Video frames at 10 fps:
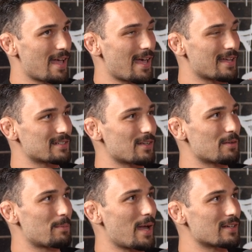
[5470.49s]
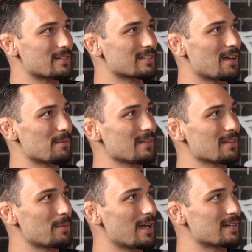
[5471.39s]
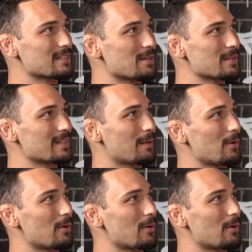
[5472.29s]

And so the batches come in. He's like,